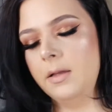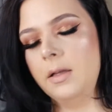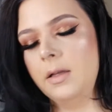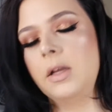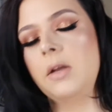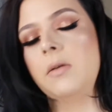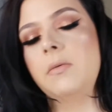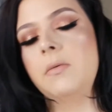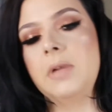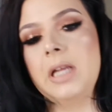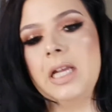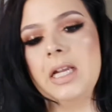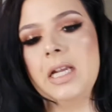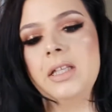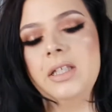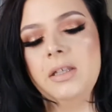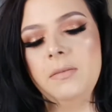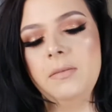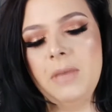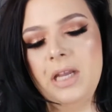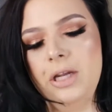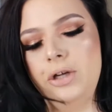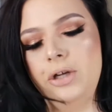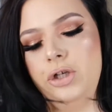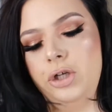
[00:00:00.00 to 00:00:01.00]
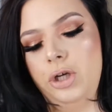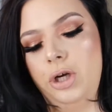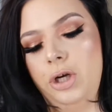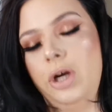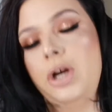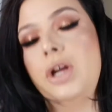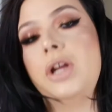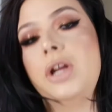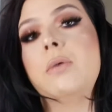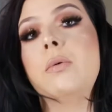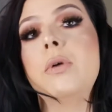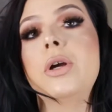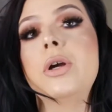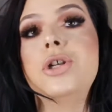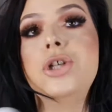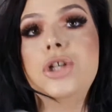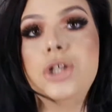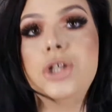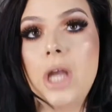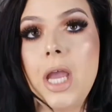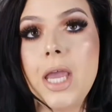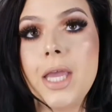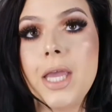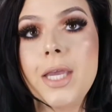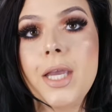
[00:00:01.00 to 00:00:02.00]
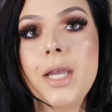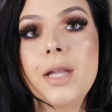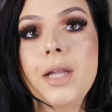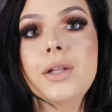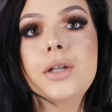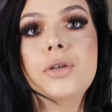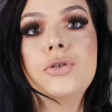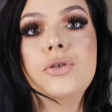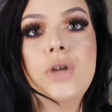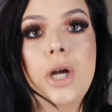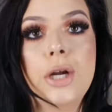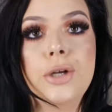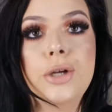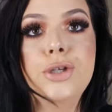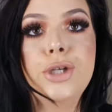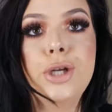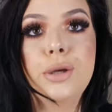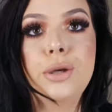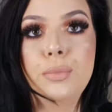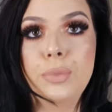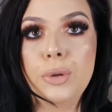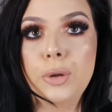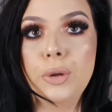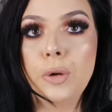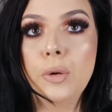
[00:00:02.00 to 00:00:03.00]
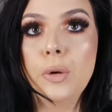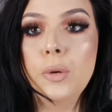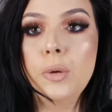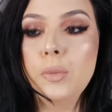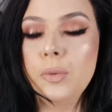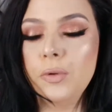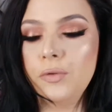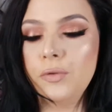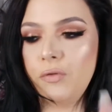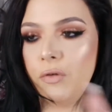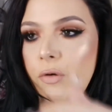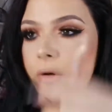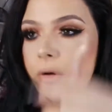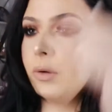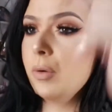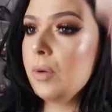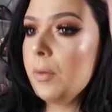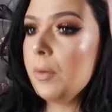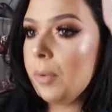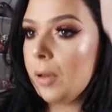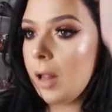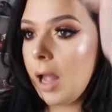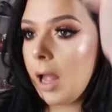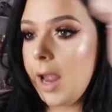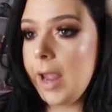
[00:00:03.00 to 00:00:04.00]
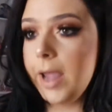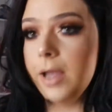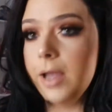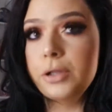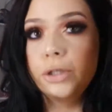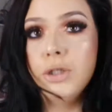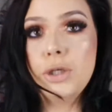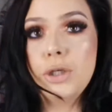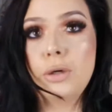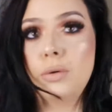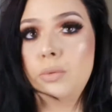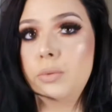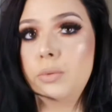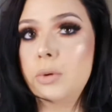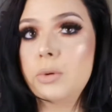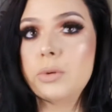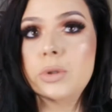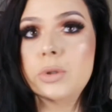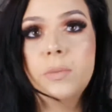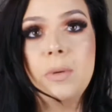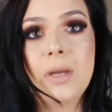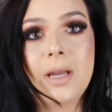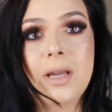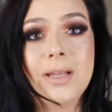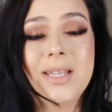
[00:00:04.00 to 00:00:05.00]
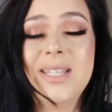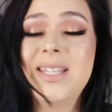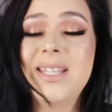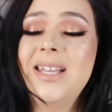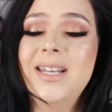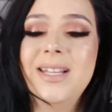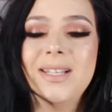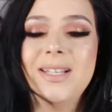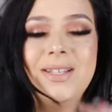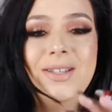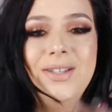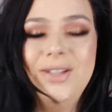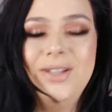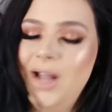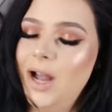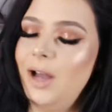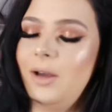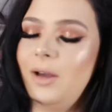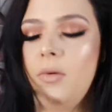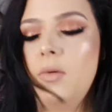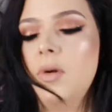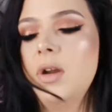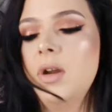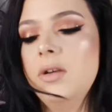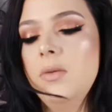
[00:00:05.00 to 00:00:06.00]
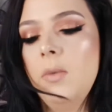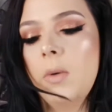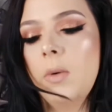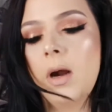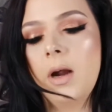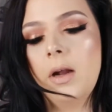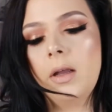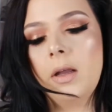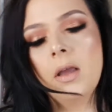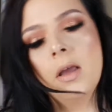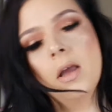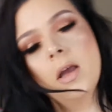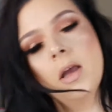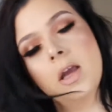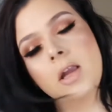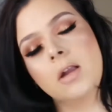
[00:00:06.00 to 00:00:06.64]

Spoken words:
You need to make sure you are shaking the dry shampoo before you apply it to your roots, because it is not going to work.